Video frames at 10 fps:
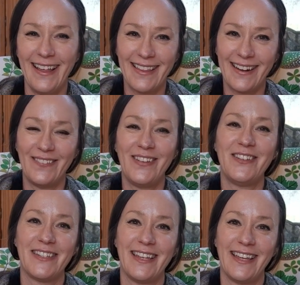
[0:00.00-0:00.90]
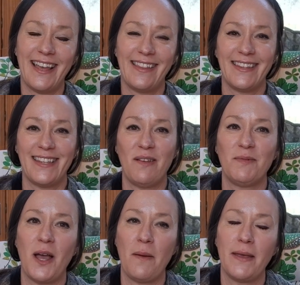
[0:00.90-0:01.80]
that I'm using at the same
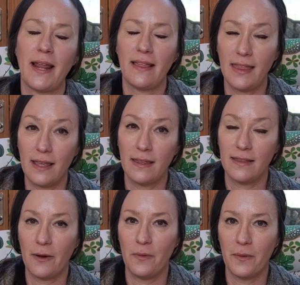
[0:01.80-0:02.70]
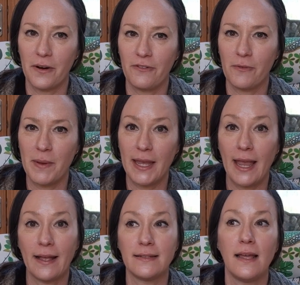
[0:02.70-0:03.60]
time. And I think that that will work for me.
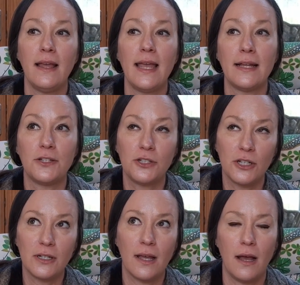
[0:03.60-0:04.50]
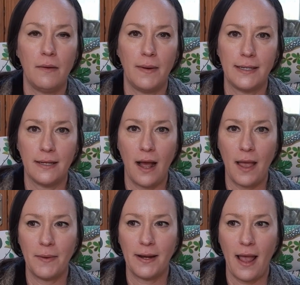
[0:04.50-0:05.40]
And it should cut my
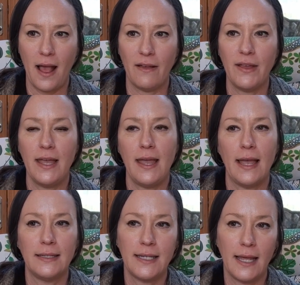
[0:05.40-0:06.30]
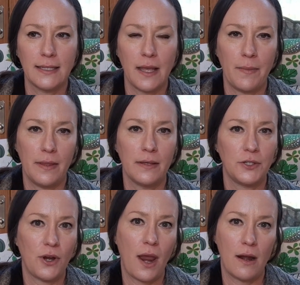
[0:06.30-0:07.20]
time in half and take some of the
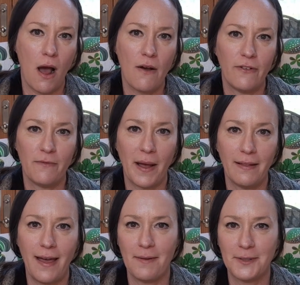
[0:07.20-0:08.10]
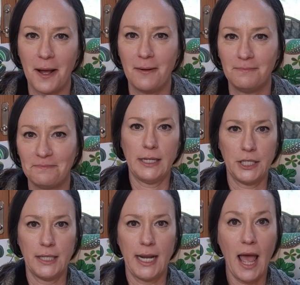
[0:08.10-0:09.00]
strain off of my laptop. I
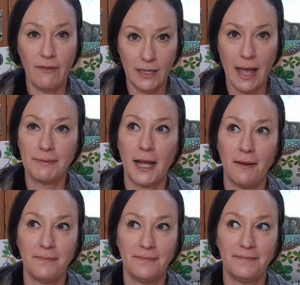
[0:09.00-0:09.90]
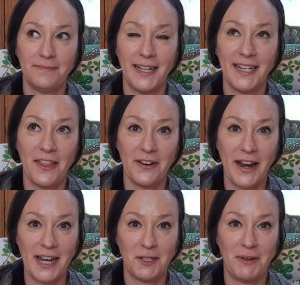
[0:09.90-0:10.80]
mentioned that I have a laptop, another
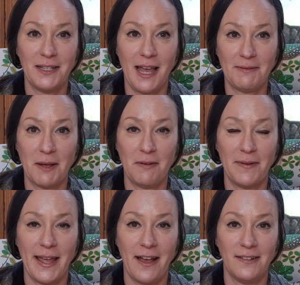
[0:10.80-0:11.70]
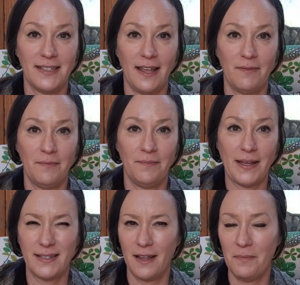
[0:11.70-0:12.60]
HP laptop at my house that
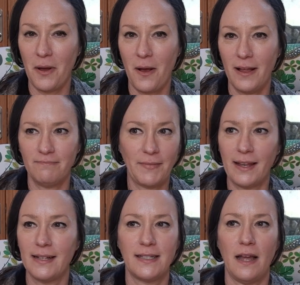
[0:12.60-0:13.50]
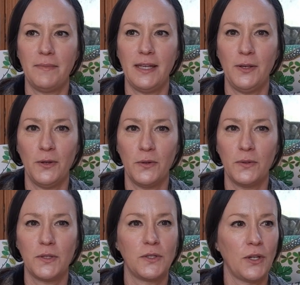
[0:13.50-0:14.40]
my son bought, and it's not being
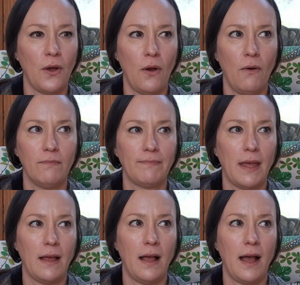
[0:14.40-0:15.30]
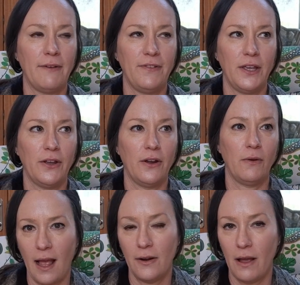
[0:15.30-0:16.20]
used. So I figure
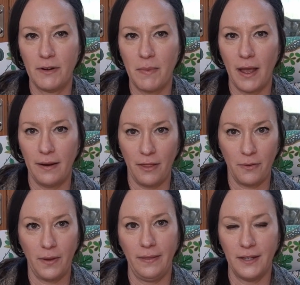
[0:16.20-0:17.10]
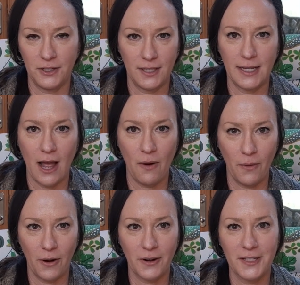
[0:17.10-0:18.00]
I don't have to buy another one. Let's just see how it
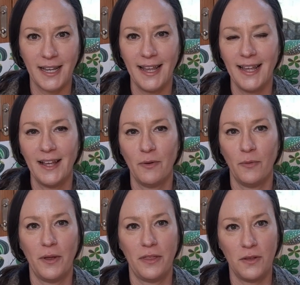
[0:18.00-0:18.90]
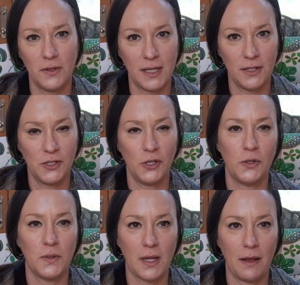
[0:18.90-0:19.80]
works with using
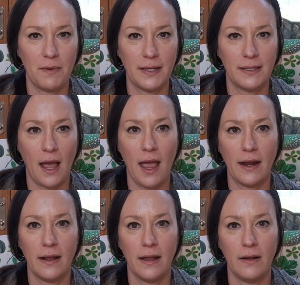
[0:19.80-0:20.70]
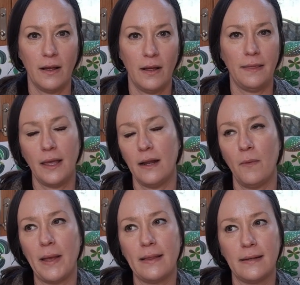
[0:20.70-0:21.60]
2 side by side. And then I'll
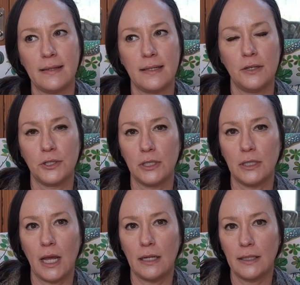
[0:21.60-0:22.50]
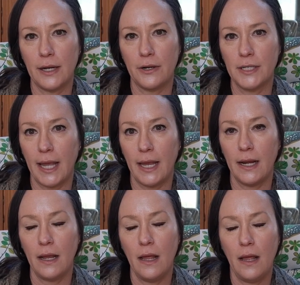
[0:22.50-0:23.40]
make the decision at a later date